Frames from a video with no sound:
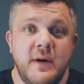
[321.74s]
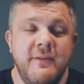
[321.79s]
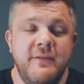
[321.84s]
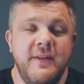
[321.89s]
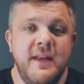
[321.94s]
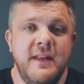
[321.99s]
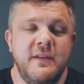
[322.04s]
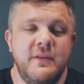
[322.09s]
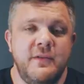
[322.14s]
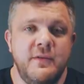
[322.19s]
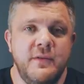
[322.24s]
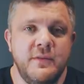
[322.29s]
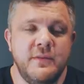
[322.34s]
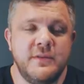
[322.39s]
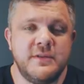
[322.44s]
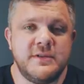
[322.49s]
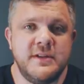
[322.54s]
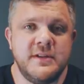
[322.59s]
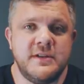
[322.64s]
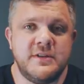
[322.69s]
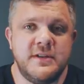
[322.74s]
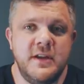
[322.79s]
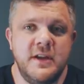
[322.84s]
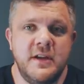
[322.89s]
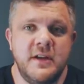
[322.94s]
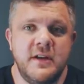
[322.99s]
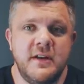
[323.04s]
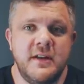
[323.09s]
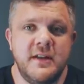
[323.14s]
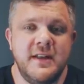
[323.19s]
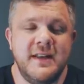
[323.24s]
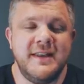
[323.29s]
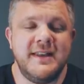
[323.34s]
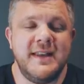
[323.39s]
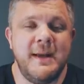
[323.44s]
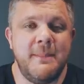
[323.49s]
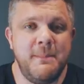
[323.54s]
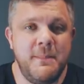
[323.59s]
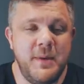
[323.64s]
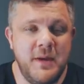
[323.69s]
Event two was this year,
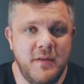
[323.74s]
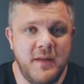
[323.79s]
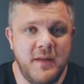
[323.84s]
dumbbell